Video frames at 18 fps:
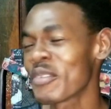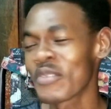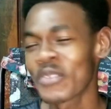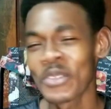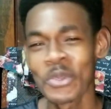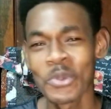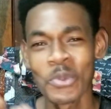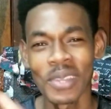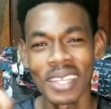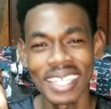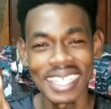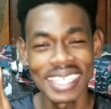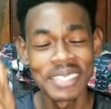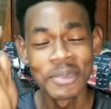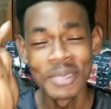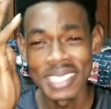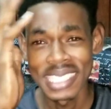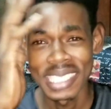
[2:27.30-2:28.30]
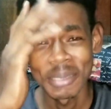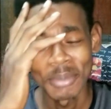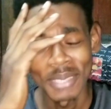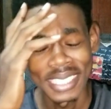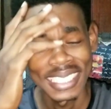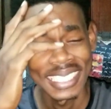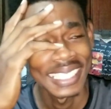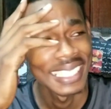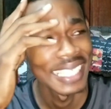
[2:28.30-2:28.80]
from Dubai and doing so
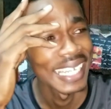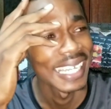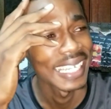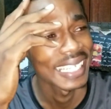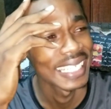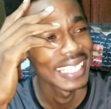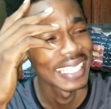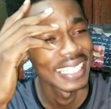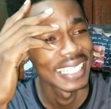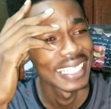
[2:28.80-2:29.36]
much of talking.